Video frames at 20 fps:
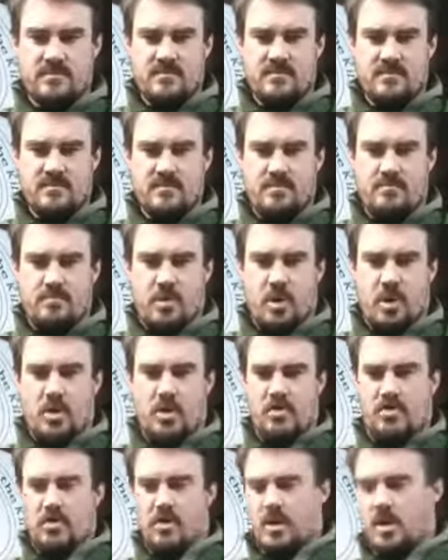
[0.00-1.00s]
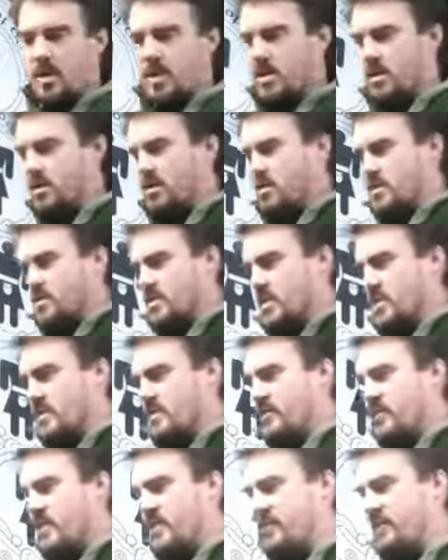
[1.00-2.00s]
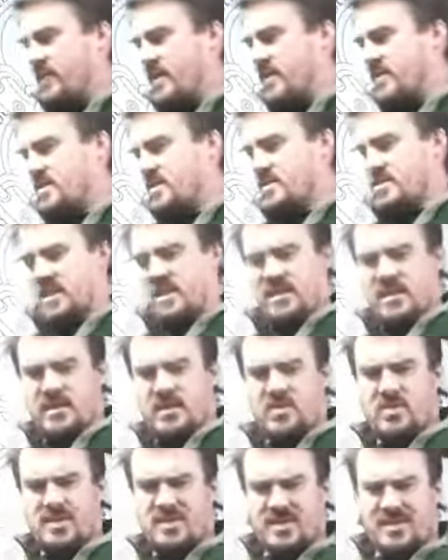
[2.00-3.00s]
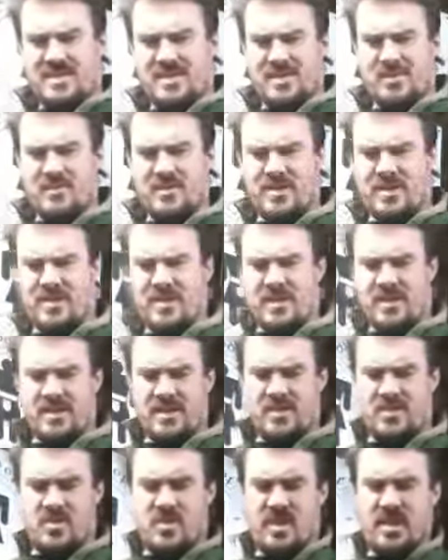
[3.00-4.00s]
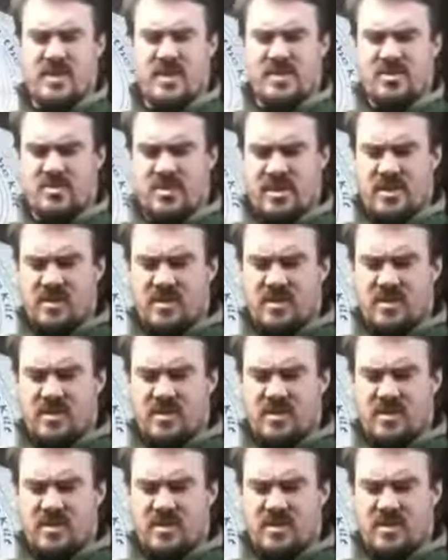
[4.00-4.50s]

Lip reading: Boom, Carl, swinging for the fences. I think you got the same one. I think you got it yesterday too.